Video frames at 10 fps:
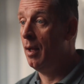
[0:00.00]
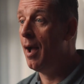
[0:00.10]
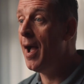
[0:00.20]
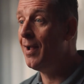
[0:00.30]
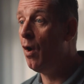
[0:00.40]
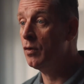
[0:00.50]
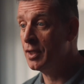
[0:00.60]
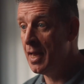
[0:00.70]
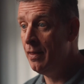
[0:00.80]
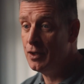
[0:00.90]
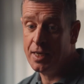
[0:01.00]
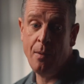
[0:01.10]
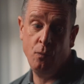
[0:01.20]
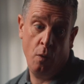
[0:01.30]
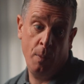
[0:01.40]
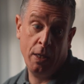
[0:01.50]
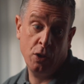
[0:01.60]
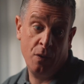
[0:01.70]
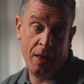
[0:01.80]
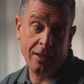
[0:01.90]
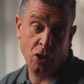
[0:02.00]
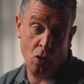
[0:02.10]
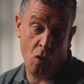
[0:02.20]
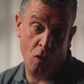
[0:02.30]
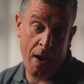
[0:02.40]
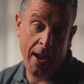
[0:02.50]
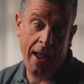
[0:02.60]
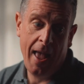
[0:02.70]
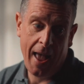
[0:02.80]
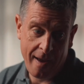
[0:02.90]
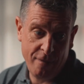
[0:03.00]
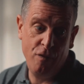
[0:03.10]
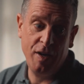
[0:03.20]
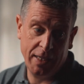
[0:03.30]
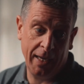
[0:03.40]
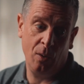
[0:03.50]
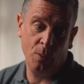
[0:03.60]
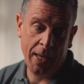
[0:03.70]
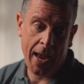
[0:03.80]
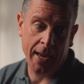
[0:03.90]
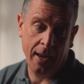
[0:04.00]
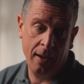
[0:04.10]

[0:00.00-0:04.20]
I can't sit in the same room and listen to that story every single day.